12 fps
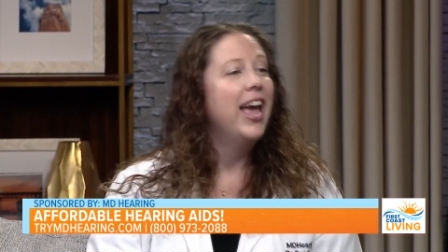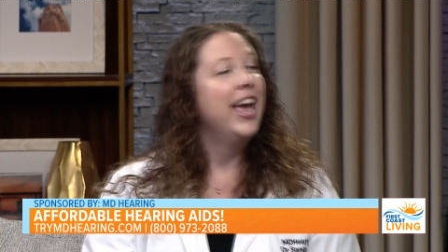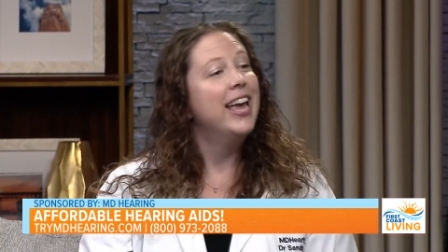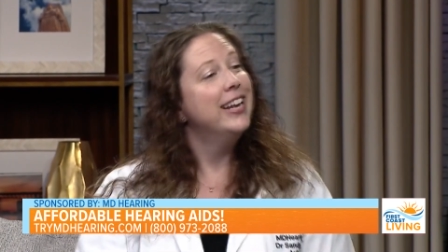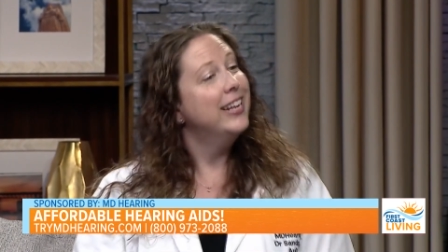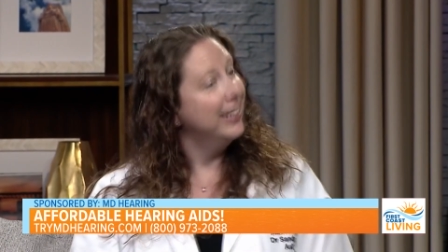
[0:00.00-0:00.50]

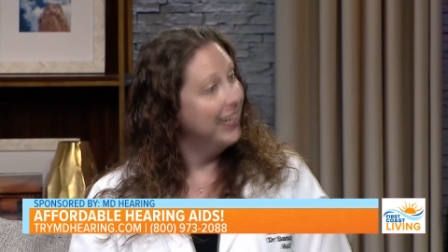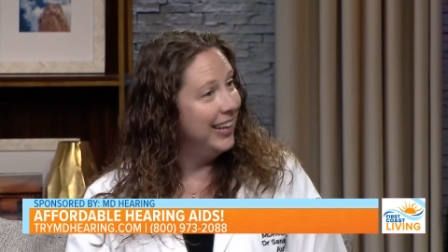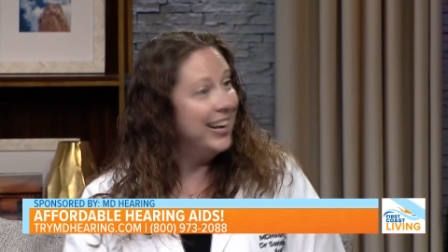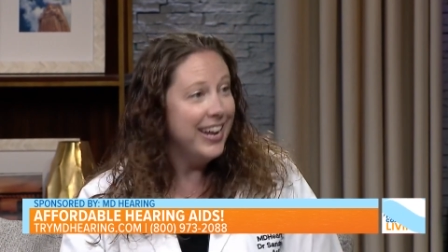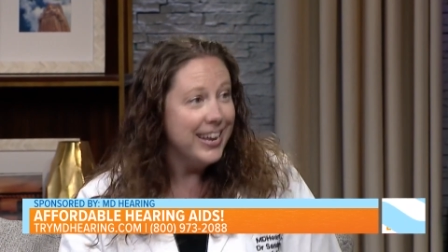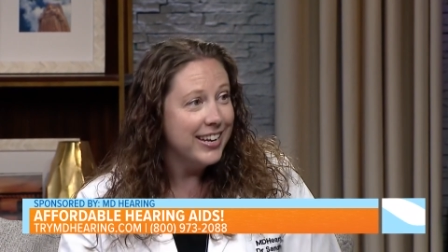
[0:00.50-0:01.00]
In
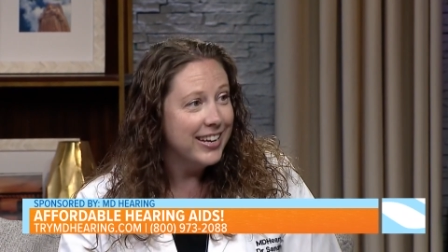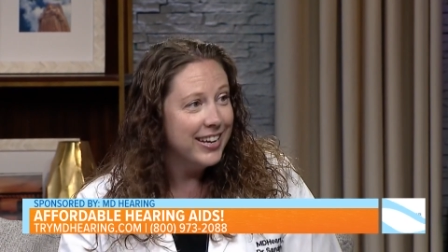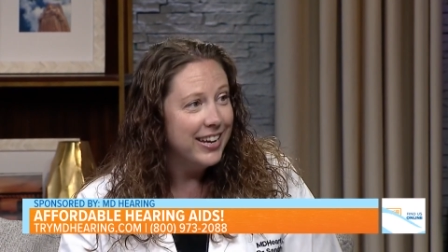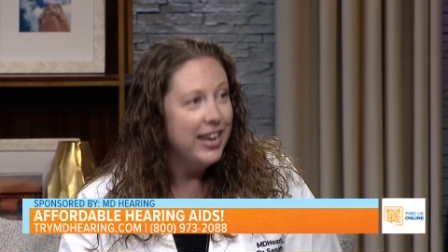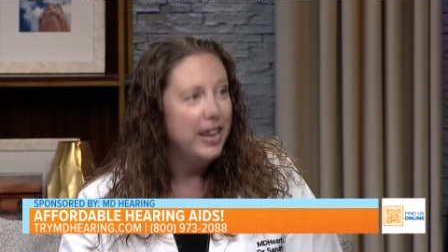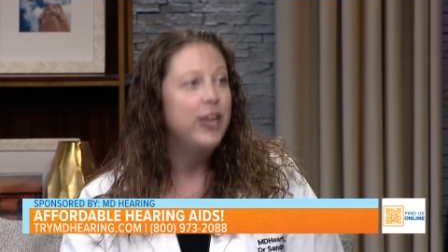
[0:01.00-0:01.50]

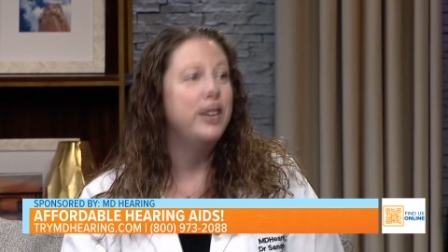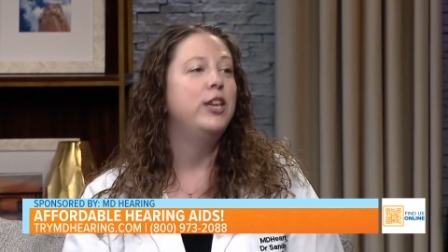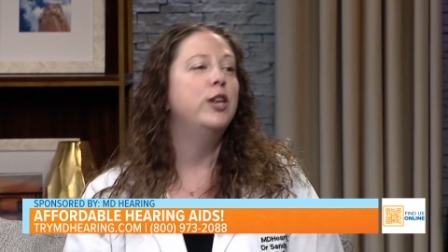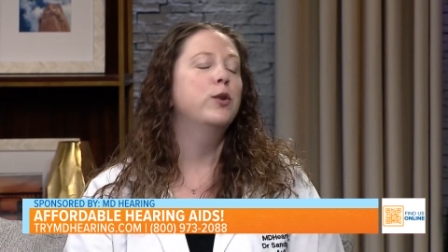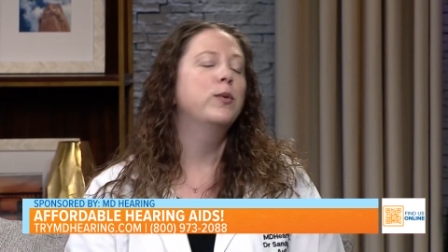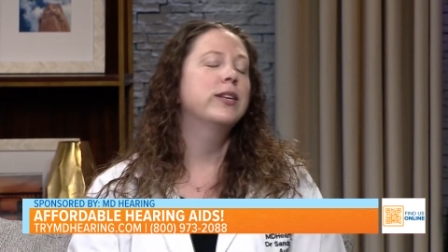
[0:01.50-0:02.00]
clinic,
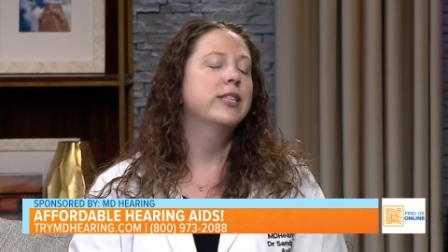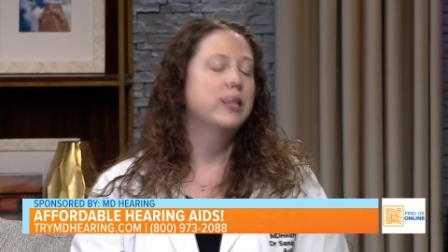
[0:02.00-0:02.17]
you will